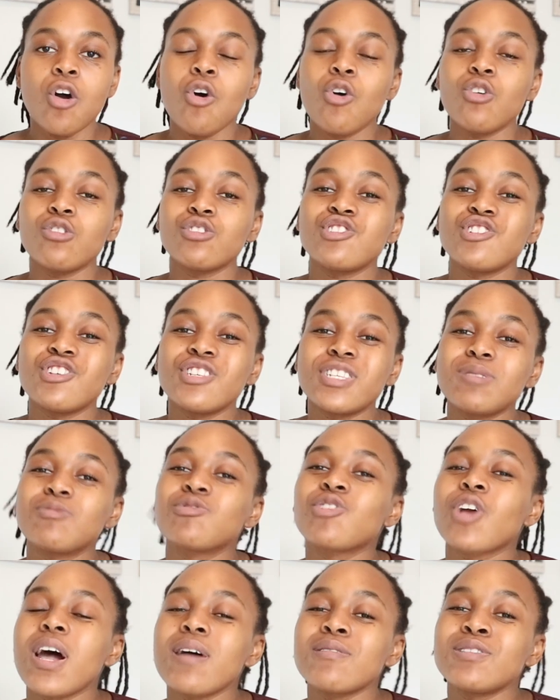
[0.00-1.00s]
Also,
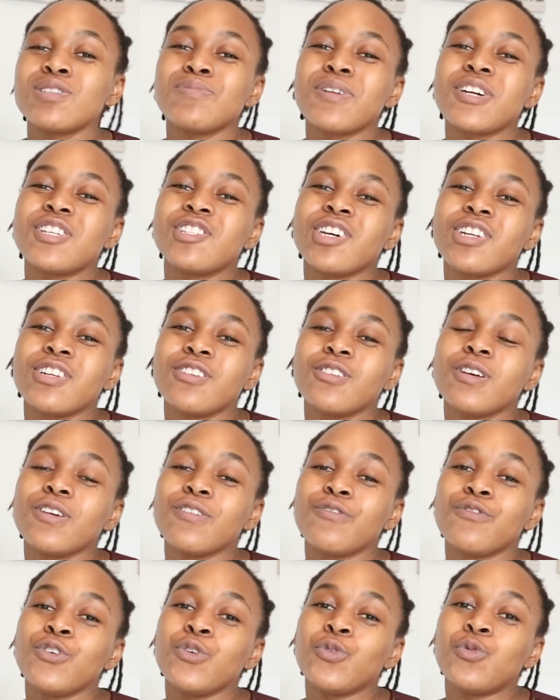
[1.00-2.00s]
subscribe to my channel
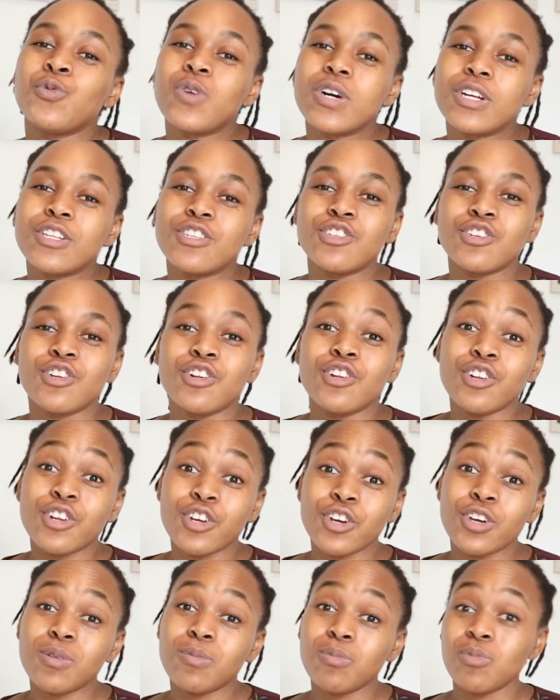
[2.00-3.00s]
if you want to
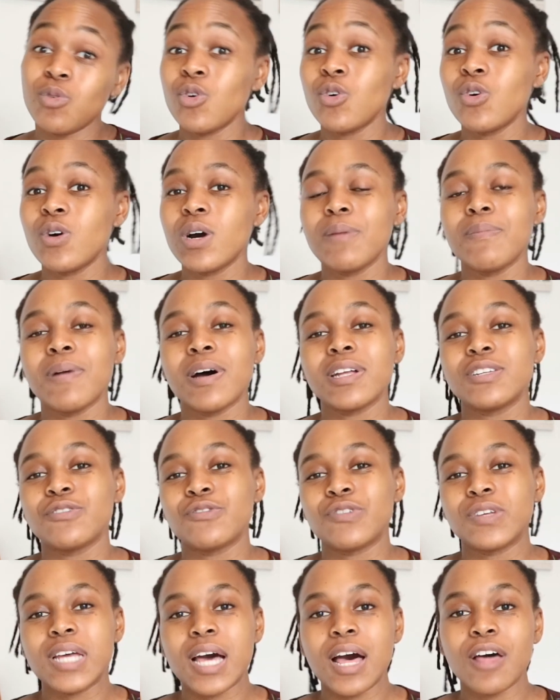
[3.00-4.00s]
learn more about
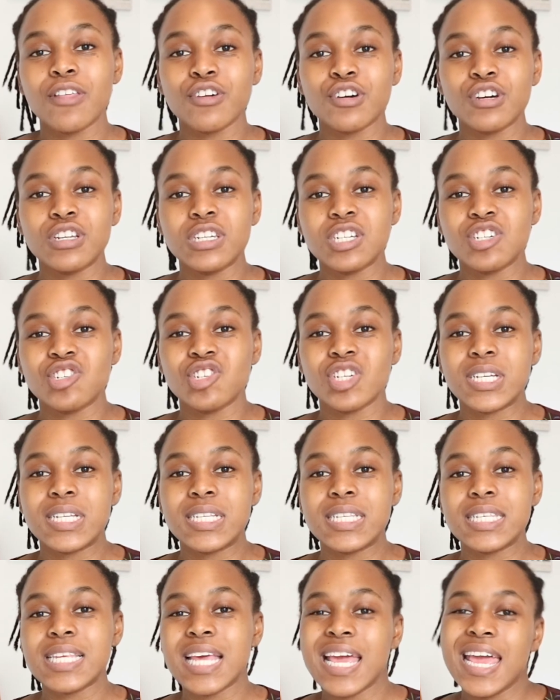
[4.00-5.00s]
different health
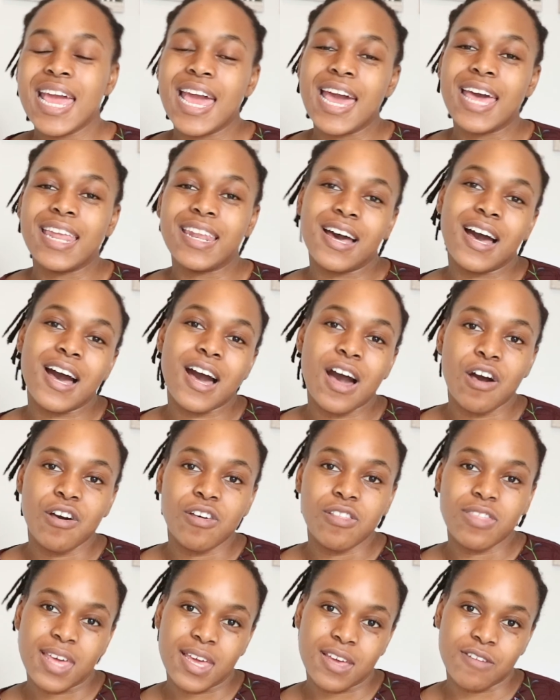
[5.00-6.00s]
conditions and
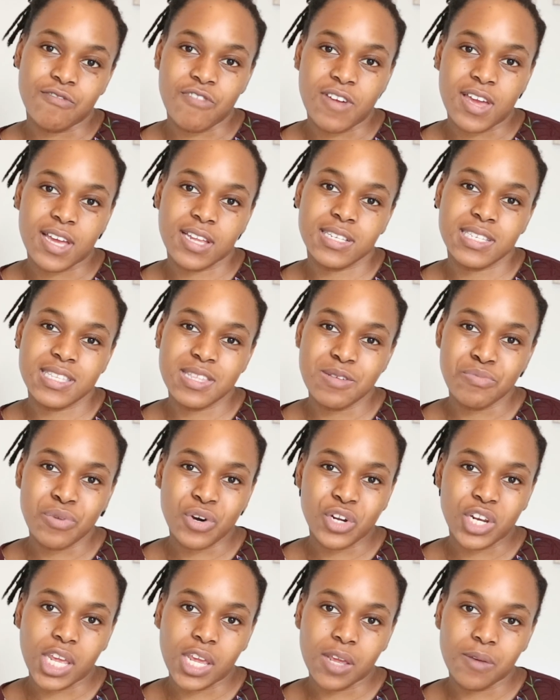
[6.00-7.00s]
how they affect the
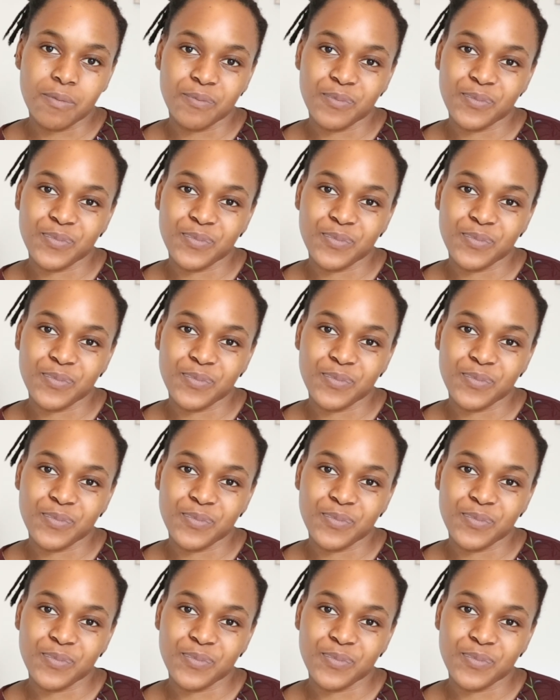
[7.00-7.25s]
body.